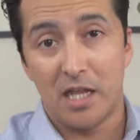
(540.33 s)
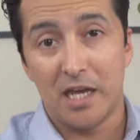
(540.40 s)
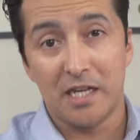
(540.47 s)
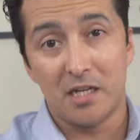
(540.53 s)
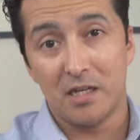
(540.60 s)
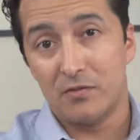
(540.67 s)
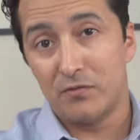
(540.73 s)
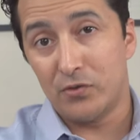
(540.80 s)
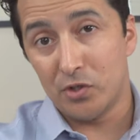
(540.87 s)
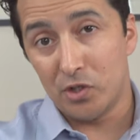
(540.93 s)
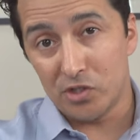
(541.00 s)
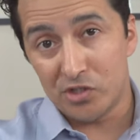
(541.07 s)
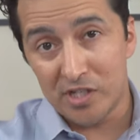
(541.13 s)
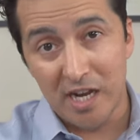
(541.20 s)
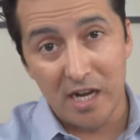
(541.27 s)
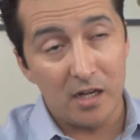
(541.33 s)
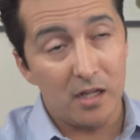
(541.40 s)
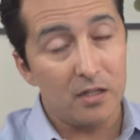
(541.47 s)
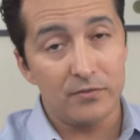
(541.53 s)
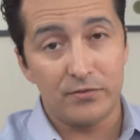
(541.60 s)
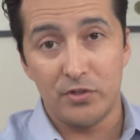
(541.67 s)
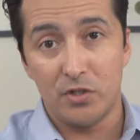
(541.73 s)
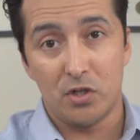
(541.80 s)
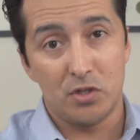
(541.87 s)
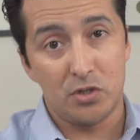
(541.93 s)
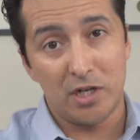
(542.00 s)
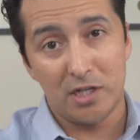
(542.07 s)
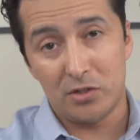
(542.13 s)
like for yourself, you know,